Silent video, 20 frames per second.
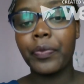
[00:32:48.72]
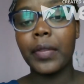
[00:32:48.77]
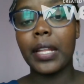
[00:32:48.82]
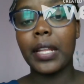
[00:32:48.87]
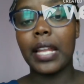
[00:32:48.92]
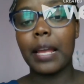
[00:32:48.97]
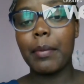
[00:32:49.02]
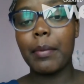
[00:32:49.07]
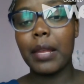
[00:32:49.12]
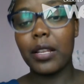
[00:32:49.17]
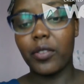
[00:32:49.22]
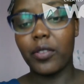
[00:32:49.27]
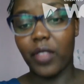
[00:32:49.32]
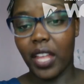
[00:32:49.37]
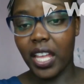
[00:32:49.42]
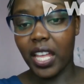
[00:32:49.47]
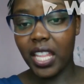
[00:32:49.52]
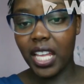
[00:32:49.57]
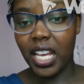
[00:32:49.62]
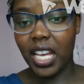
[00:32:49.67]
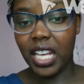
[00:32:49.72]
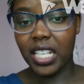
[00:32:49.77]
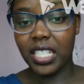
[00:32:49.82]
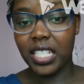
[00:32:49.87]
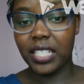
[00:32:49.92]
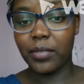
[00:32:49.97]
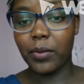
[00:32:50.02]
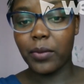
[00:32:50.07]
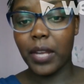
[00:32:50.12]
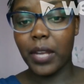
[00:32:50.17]
on the other
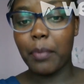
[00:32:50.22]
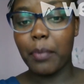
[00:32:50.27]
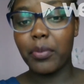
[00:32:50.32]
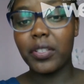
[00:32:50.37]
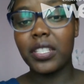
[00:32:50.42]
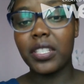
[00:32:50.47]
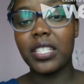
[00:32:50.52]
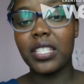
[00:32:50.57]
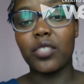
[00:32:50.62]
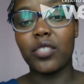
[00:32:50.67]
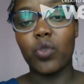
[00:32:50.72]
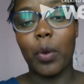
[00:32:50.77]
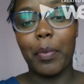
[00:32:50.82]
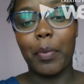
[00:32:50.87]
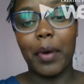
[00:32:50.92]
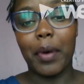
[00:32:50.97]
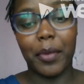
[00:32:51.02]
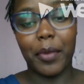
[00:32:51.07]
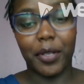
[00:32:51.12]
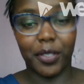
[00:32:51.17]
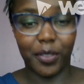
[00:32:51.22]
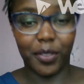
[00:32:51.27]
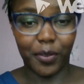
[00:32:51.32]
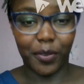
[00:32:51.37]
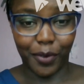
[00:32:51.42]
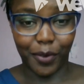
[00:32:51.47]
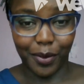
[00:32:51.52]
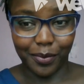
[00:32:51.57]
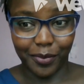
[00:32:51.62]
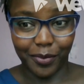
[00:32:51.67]
hand is when I put it into a permanent
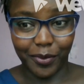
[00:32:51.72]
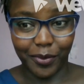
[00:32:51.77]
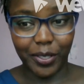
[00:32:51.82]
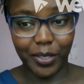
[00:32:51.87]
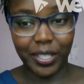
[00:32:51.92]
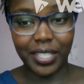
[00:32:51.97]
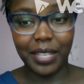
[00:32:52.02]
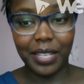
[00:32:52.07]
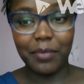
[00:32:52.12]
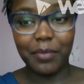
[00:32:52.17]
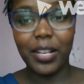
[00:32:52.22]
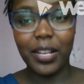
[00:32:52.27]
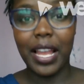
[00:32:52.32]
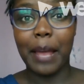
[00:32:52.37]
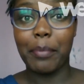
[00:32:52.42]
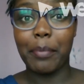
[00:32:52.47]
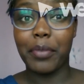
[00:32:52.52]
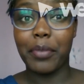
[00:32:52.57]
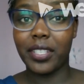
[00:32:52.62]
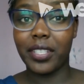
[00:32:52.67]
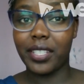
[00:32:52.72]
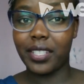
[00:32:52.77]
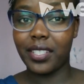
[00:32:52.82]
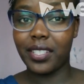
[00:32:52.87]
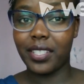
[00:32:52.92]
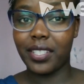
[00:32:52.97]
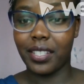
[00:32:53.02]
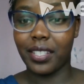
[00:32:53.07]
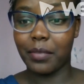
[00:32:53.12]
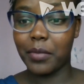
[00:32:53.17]
form. For example, I
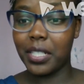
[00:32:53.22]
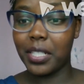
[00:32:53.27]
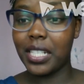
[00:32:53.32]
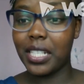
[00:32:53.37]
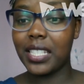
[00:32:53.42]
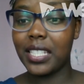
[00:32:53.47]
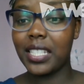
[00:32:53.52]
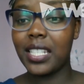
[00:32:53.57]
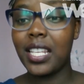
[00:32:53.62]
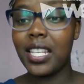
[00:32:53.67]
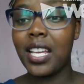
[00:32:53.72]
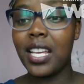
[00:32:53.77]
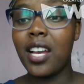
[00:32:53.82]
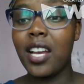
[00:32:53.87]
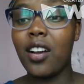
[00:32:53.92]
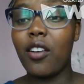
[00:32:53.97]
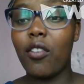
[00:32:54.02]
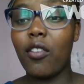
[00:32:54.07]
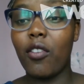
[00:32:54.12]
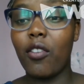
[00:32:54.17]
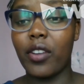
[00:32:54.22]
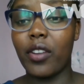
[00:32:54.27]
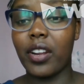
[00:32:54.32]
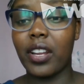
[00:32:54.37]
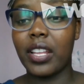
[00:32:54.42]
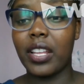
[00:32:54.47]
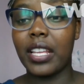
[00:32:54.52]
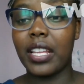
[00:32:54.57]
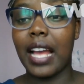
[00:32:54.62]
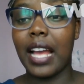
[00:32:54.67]
printed it in a magazine,
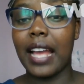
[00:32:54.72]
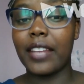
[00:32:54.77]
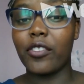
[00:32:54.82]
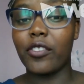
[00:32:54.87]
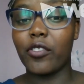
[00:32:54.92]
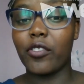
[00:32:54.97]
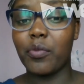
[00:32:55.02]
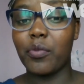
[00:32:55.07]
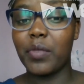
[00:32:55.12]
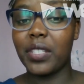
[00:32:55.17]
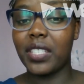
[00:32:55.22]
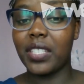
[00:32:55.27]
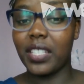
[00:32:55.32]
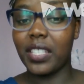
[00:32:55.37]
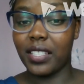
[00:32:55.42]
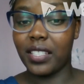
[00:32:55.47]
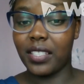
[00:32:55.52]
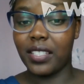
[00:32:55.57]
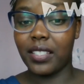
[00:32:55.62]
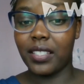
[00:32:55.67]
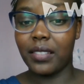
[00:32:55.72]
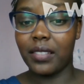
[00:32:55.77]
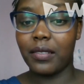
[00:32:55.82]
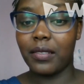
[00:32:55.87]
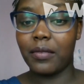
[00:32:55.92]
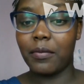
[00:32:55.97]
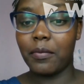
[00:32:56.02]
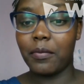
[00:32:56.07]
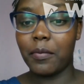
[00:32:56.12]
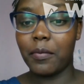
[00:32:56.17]
or I documented it.
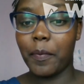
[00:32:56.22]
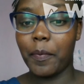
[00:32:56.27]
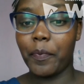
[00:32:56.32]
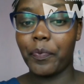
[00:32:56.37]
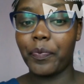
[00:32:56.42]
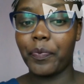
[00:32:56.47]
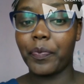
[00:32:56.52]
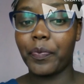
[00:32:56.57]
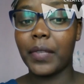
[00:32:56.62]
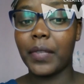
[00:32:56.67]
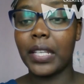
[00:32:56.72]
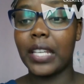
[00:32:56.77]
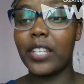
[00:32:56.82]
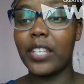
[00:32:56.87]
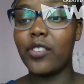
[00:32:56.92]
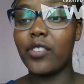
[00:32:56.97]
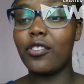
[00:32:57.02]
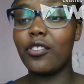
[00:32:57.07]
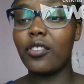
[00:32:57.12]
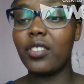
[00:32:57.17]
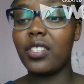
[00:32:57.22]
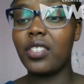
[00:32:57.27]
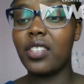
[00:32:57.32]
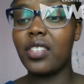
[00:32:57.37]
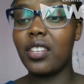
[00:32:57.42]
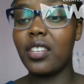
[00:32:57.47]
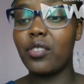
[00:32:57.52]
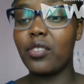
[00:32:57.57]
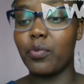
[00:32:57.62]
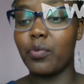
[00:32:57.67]
You don't
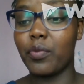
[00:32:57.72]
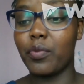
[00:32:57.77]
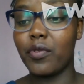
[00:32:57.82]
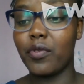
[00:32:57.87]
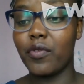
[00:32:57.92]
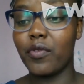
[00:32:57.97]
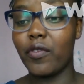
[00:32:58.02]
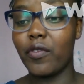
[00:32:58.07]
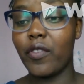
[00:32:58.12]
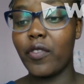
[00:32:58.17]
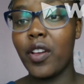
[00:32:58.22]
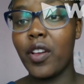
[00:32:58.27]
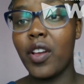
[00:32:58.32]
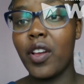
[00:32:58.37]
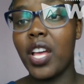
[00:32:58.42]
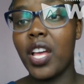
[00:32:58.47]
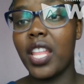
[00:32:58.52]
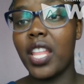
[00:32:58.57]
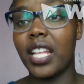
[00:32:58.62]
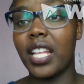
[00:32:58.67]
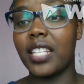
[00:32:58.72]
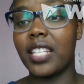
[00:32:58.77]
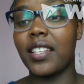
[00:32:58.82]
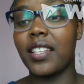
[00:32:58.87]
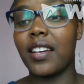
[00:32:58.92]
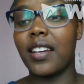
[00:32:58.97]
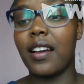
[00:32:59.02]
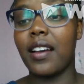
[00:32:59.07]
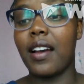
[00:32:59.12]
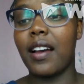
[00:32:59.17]
need to prove that
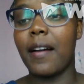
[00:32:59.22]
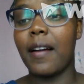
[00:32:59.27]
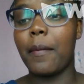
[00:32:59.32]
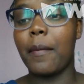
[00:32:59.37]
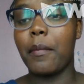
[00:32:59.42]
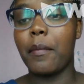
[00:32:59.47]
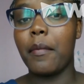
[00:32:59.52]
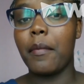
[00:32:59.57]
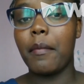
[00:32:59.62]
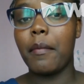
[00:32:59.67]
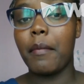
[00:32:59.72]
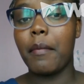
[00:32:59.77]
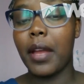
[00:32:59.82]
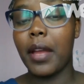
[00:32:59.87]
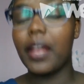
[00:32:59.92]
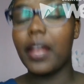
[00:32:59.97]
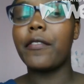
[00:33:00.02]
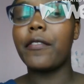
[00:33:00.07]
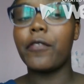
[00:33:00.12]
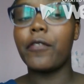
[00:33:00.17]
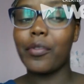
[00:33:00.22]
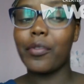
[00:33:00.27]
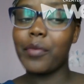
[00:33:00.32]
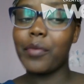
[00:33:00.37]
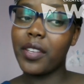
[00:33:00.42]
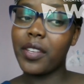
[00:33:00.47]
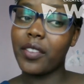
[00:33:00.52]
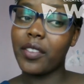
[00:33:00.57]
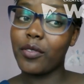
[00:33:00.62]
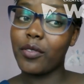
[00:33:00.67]
if you are
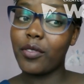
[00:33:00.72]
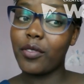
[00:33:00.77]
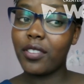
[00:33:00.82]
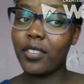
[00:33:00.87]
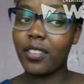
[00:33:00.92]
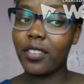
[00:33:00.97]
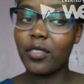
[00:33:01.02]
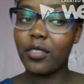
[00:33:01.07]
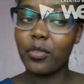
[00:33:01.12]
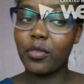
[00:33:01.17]
married, you don't need to